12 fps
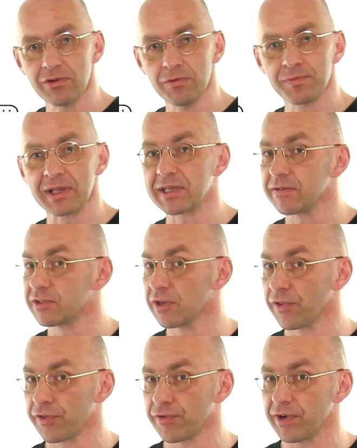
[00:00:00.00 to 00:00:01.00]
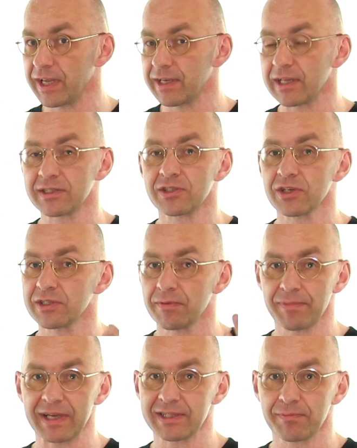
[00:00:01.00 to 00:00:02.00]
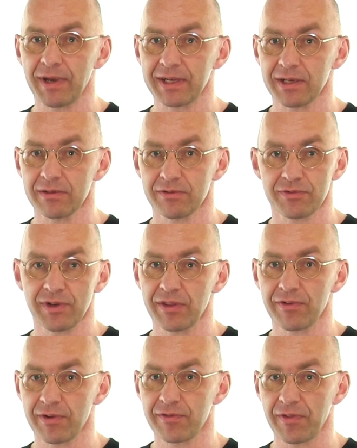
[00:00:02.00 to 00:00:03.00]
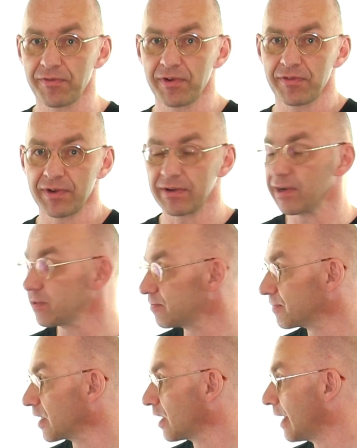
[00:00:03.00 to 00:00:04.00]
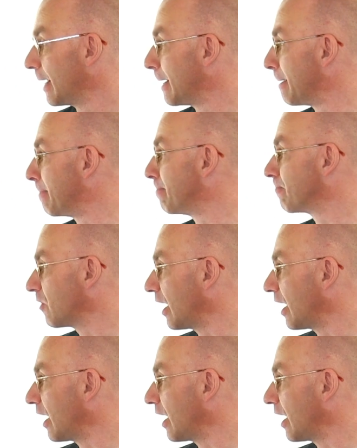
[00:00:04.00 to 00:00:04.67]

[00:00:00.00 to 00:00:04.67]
loop that gives you a 3. That's just the basic pattern, three, three, three, three, three. right? Um,